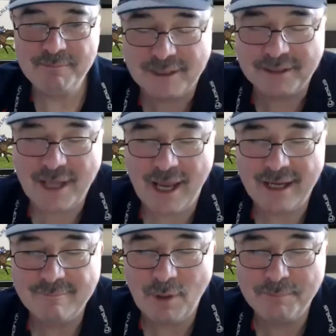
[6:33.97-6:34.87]
the
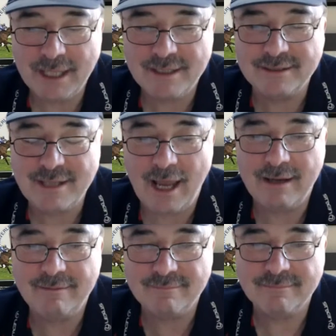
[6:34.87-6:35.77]
day,
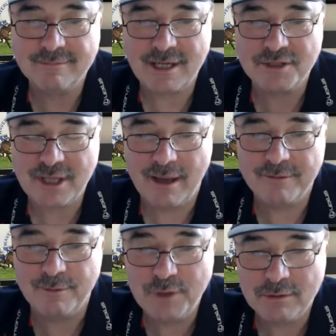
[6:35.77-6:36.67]
just so
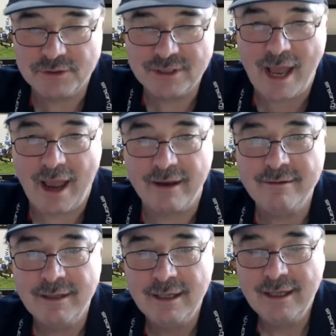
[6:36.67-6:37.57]
the viewers
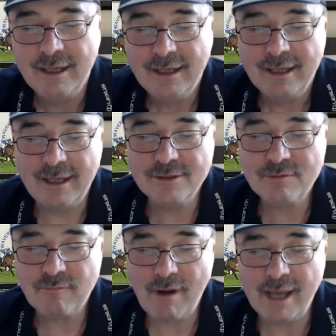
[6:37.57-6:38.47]
know,
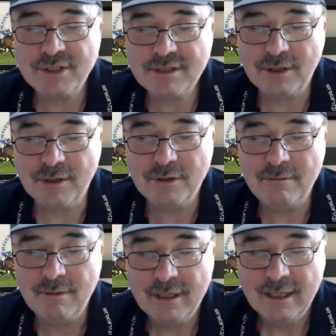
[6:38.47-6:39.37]
is race 2